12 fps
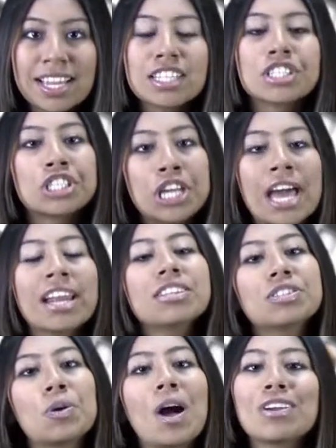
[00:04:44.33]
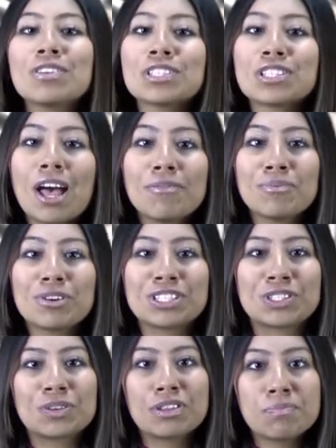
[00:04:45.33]
Shout out to all you sophomores
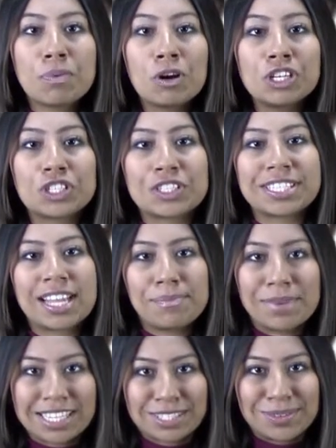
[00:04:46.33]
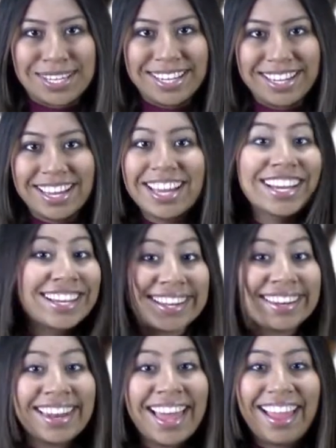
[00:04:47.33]
doing the poetry slam next week. Good
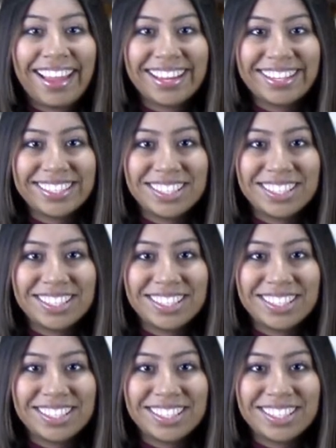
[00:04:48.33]
luck.